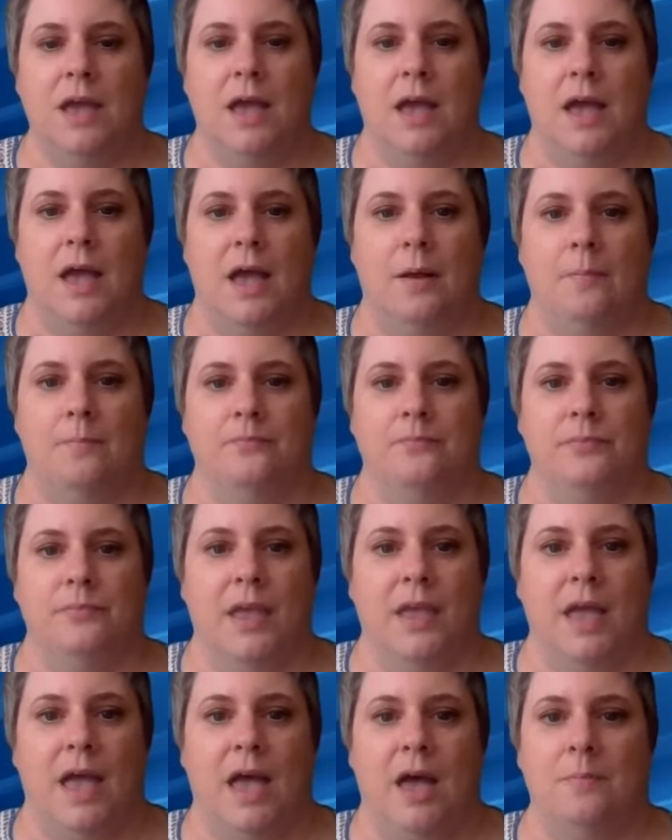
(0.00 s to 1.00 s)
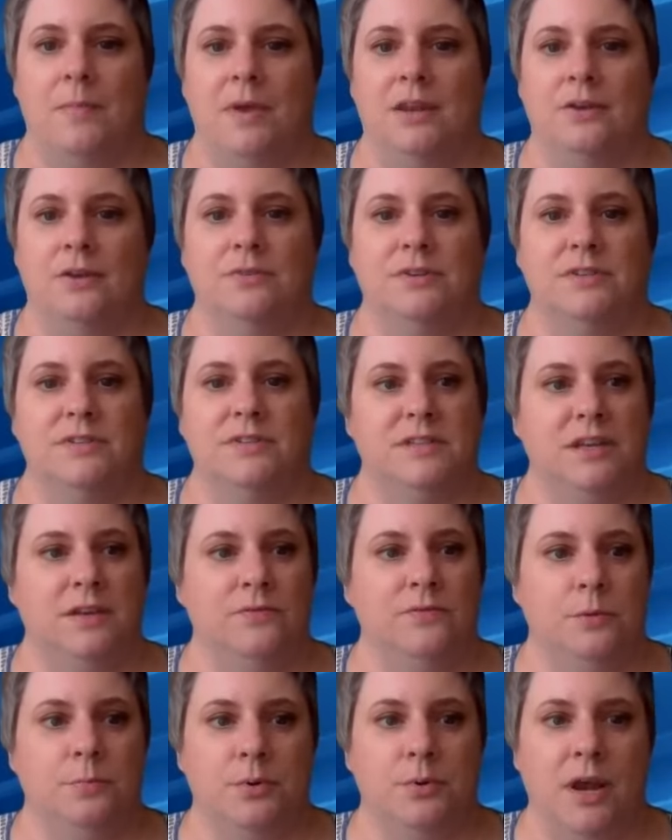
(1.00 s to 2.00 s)
How many
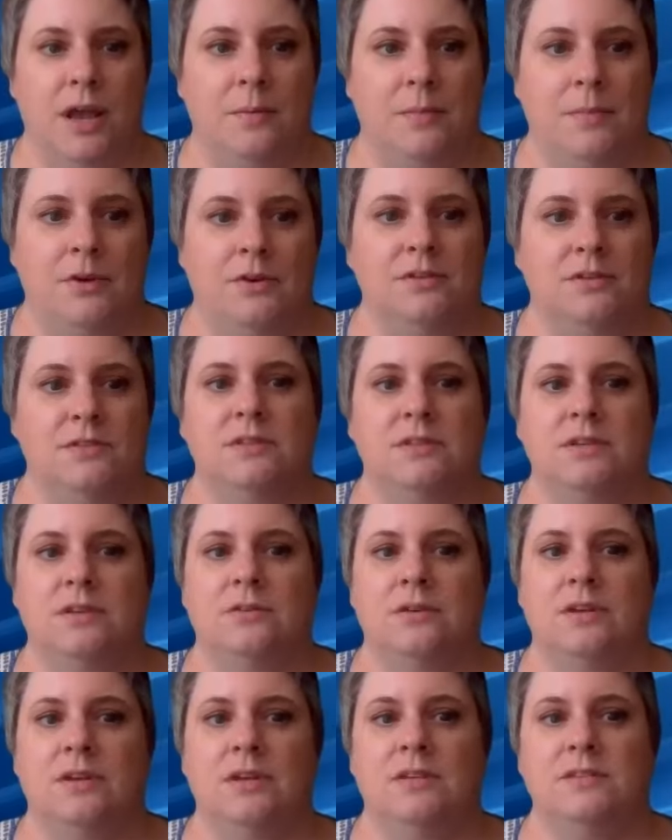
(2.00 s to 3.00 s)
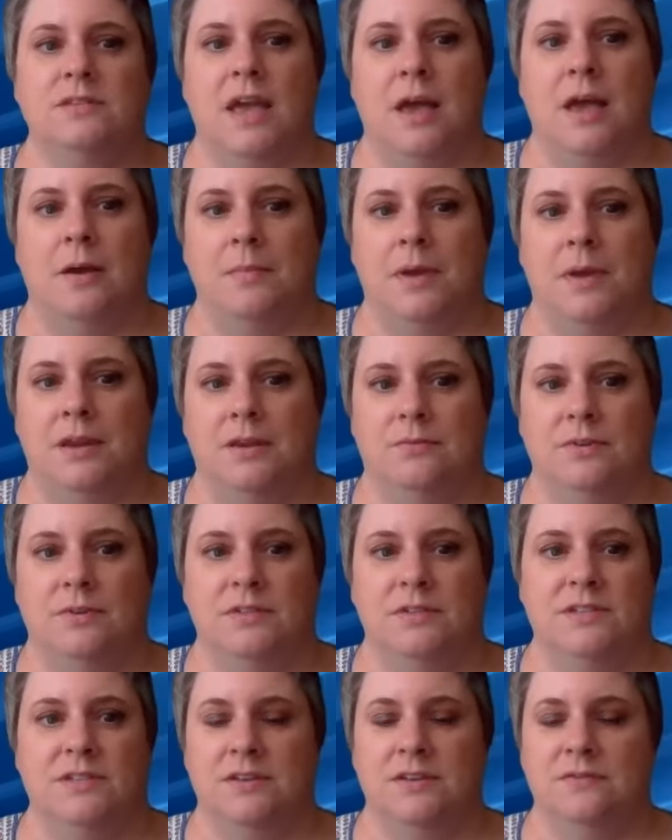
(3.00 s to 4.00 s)
received the primary series, how many
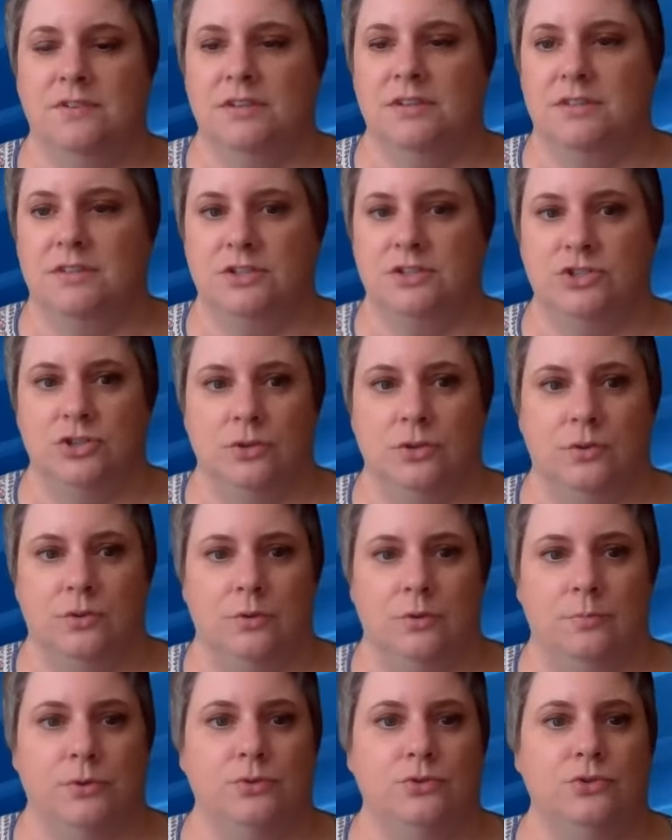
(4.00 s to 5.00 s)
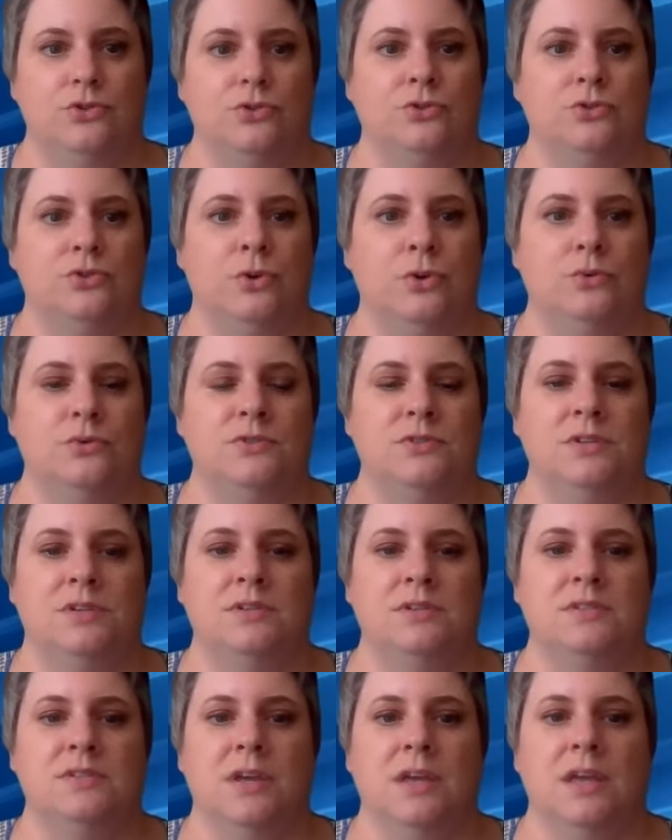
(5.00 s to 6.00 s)
received additional or booster
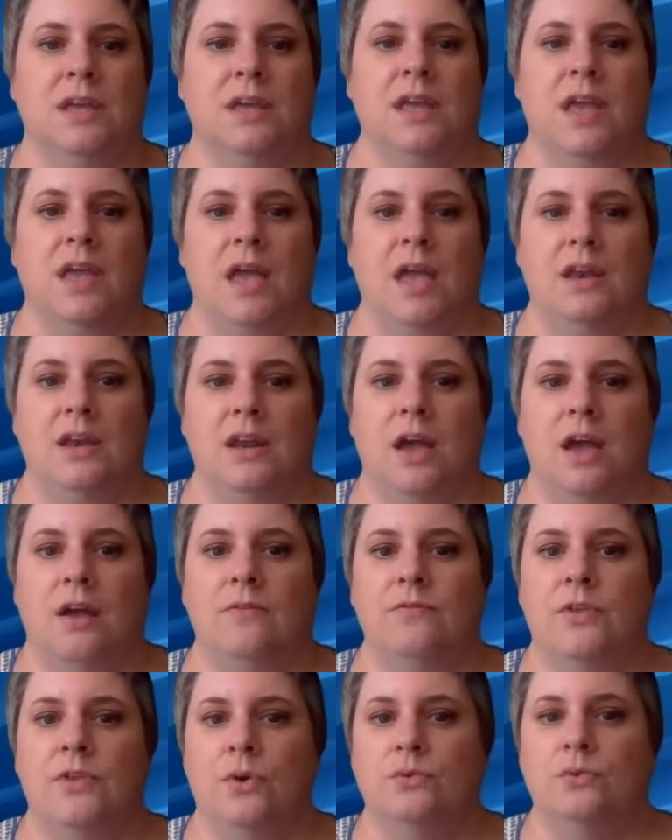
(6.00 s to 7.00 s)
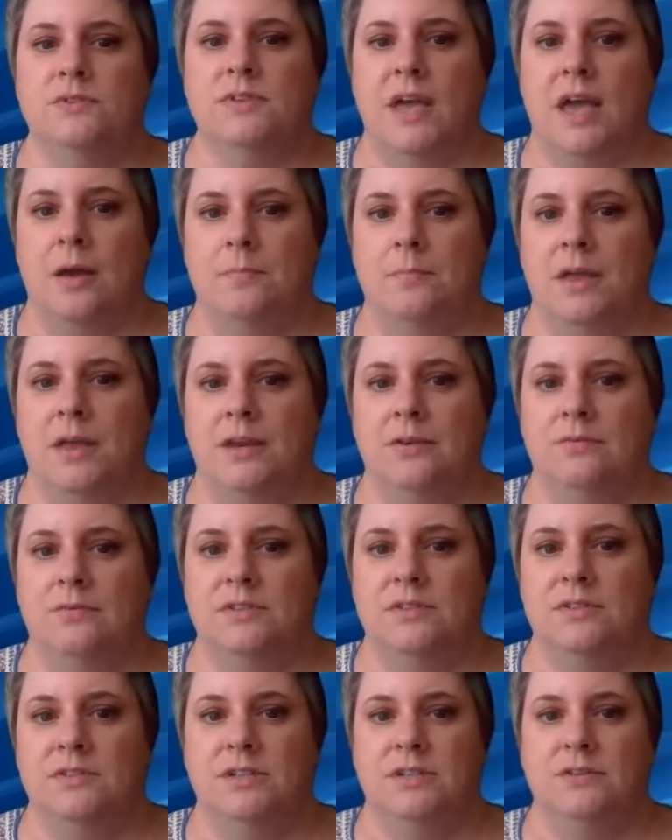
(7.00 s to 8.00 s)
doses, and of those, how many
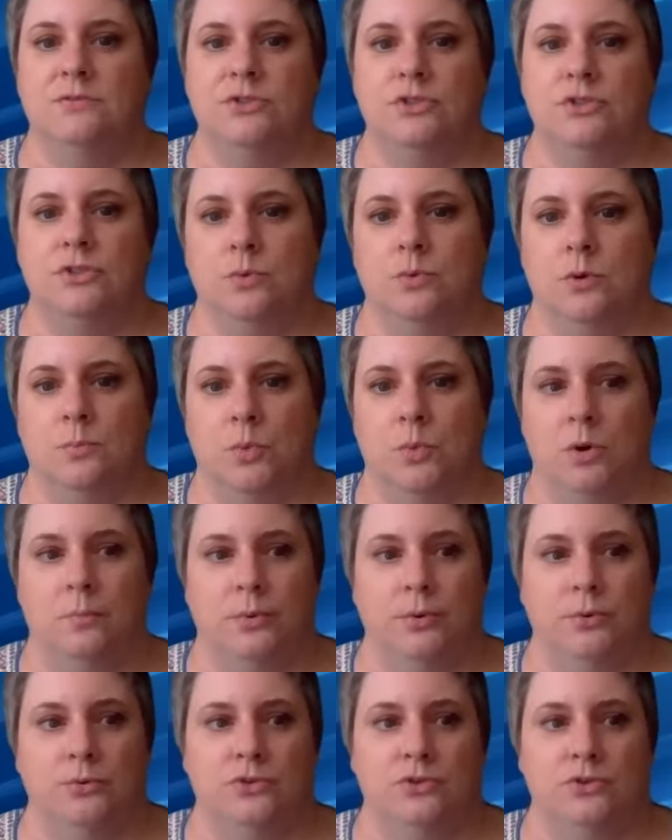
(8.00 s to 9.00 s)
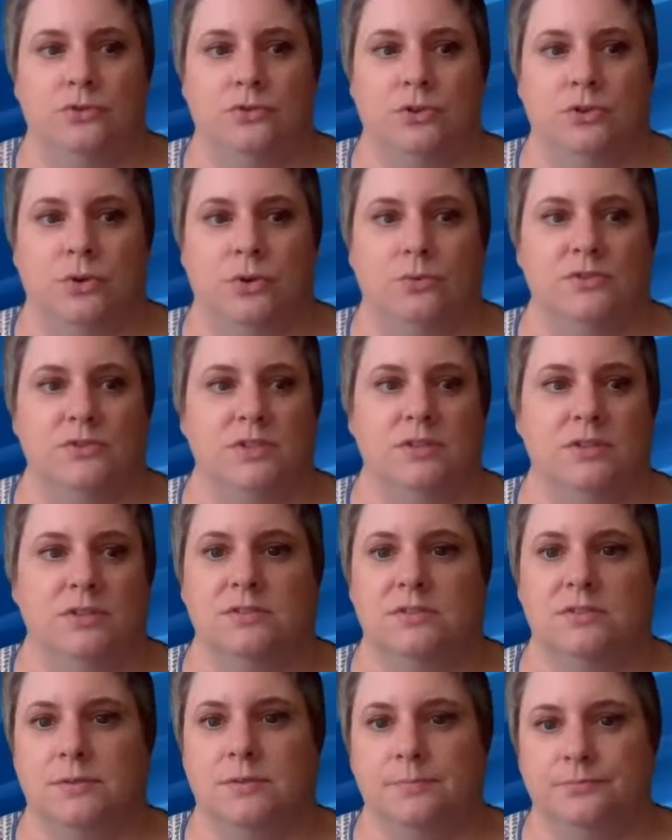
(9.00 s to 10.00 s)
received 2 or more booster
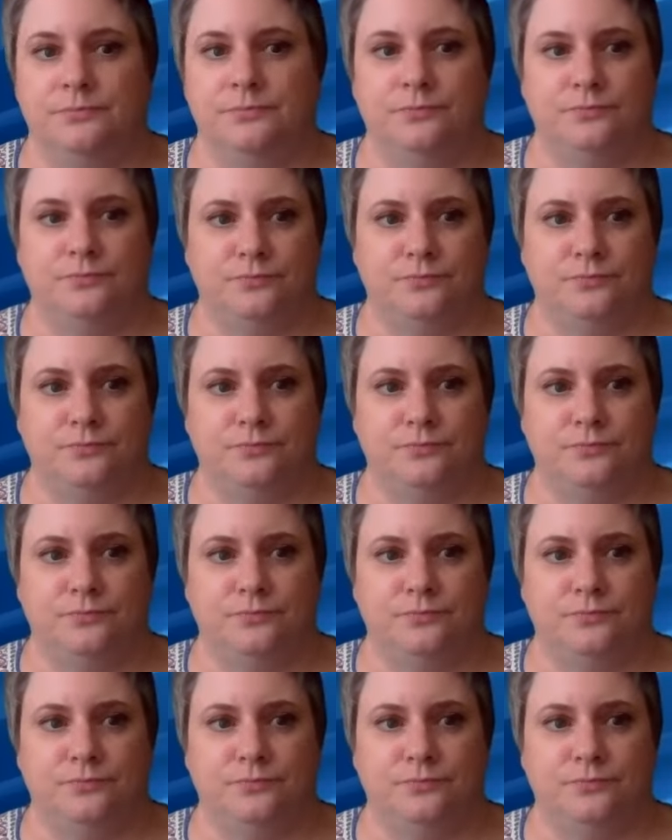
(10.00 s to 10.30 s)
doses,